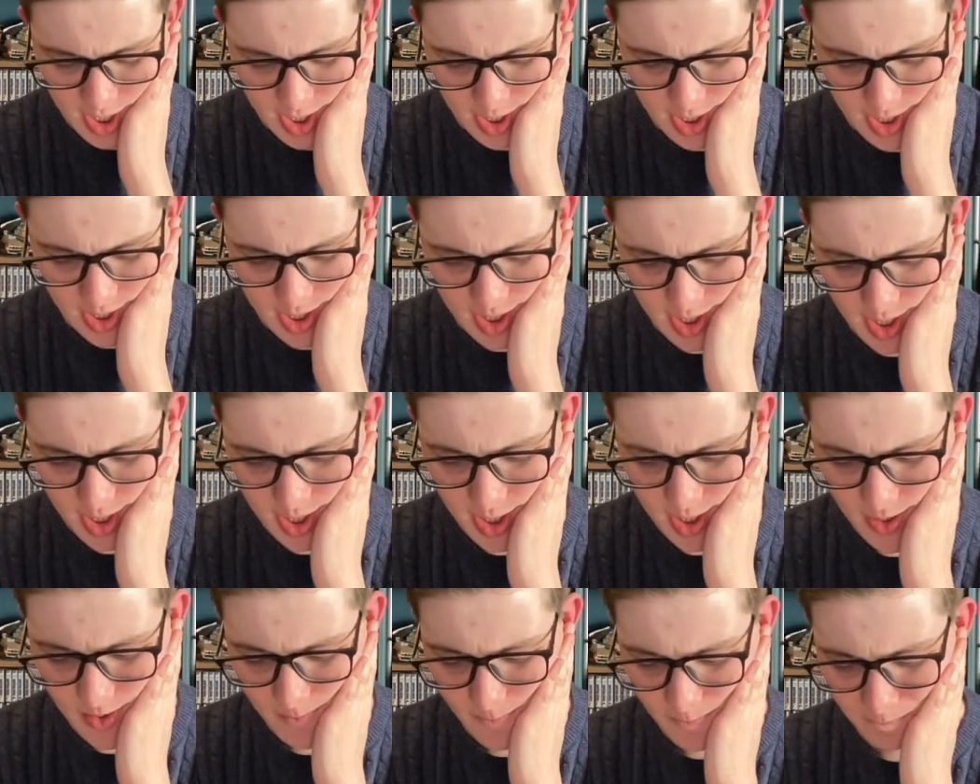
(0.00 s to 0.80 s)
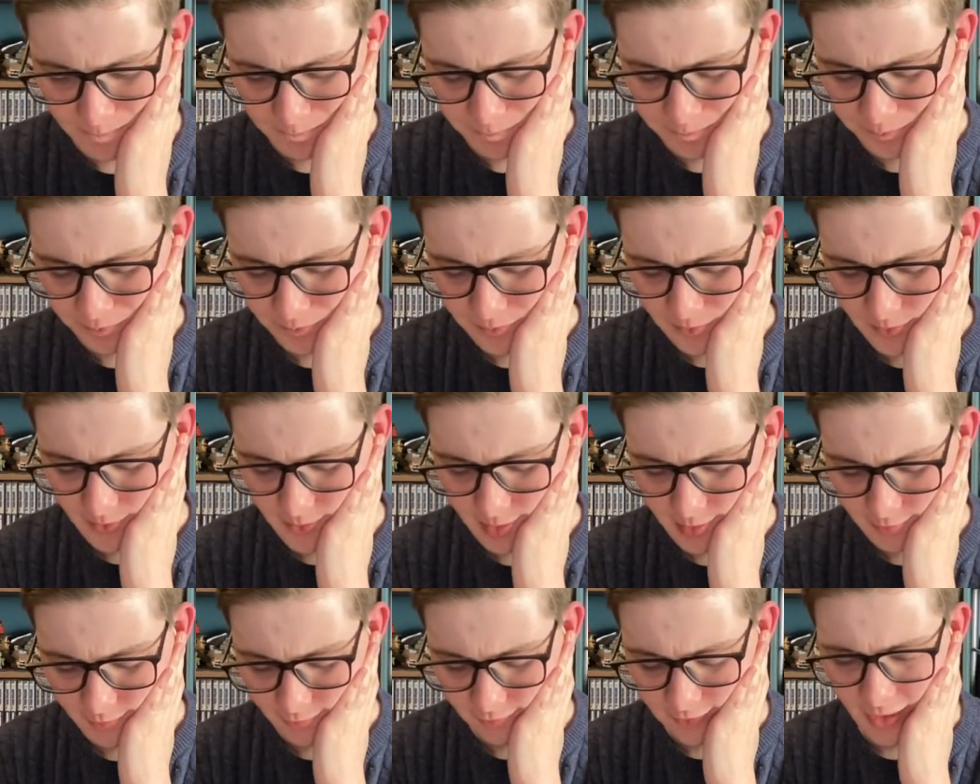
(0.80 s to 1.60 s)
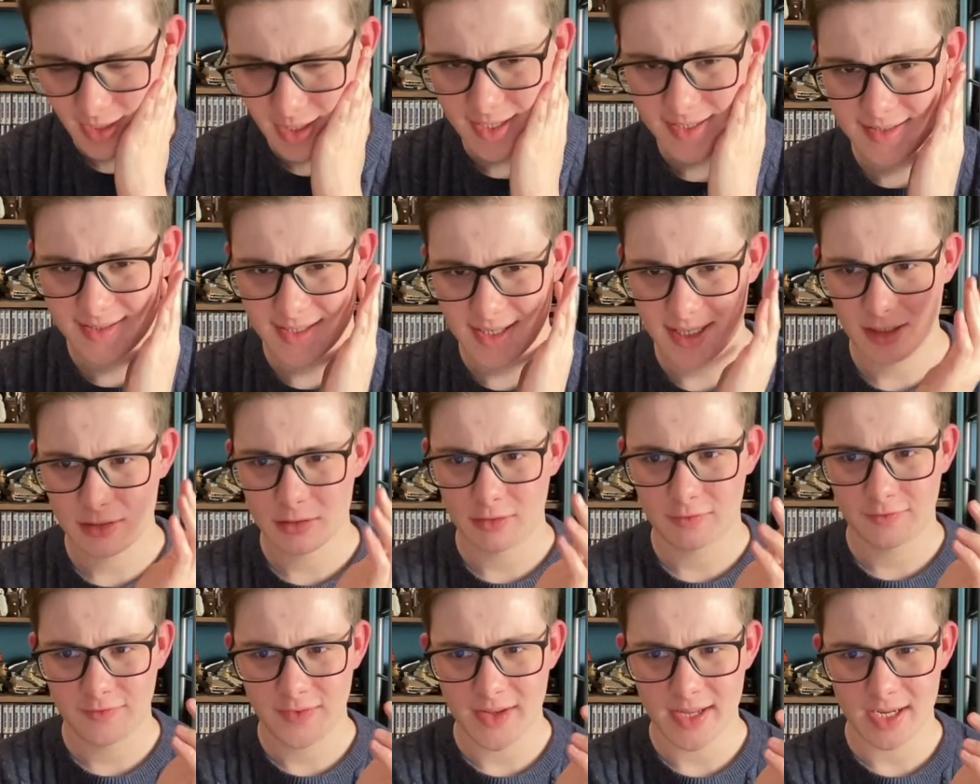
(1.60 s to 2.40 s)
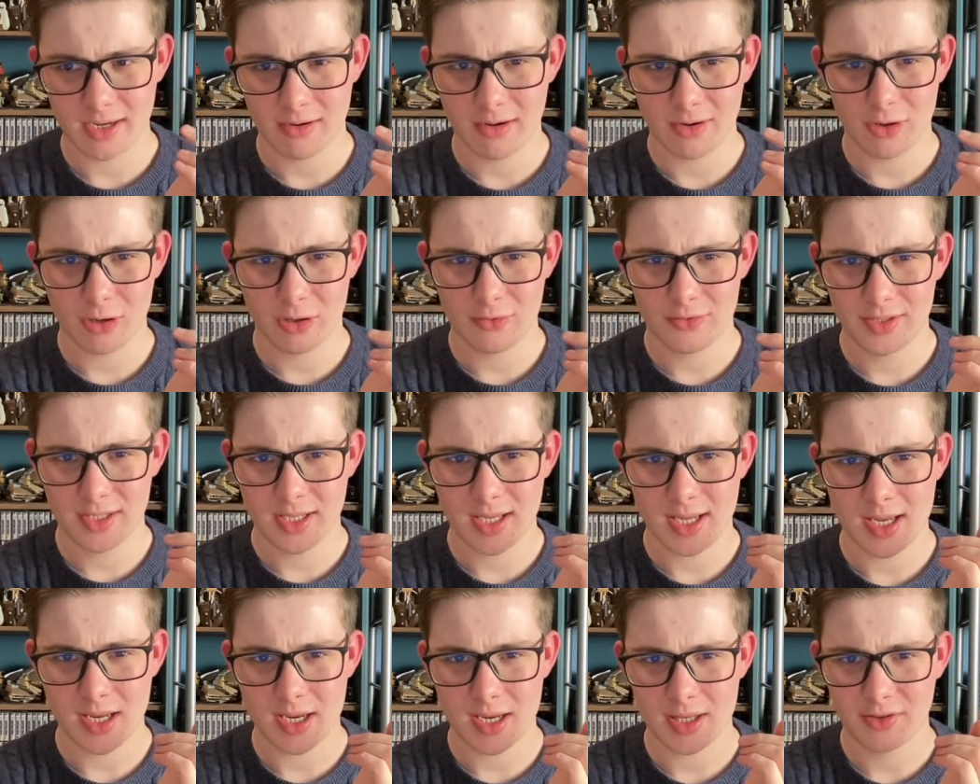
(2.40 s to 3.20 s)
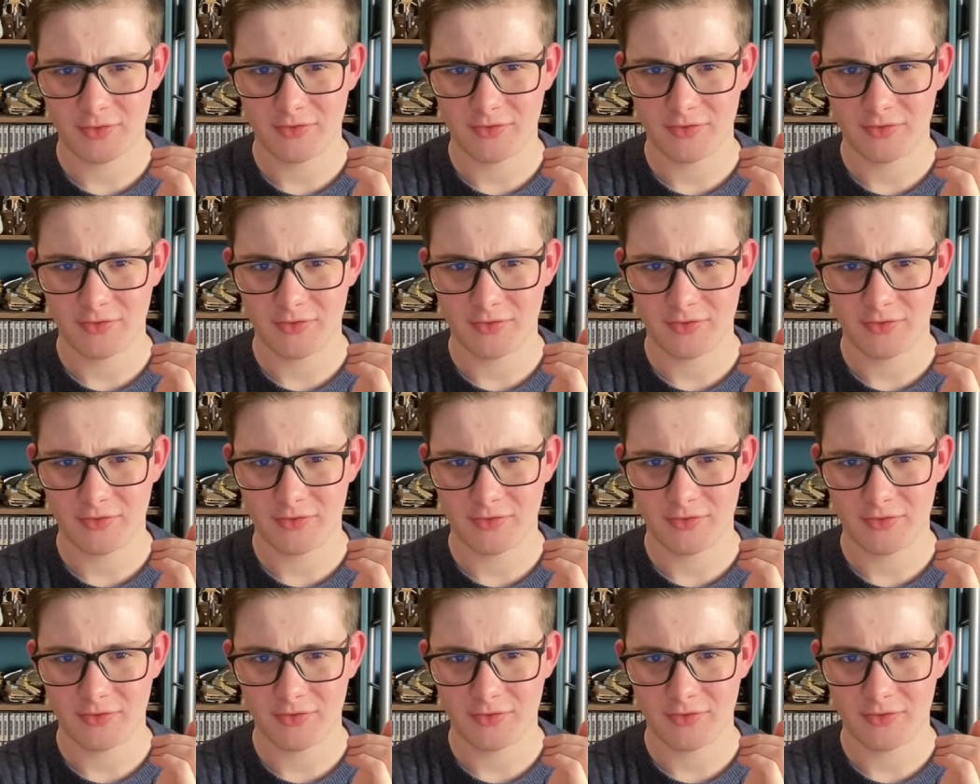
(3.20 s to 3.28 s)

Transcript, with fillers: um, for like a single figure, I got the,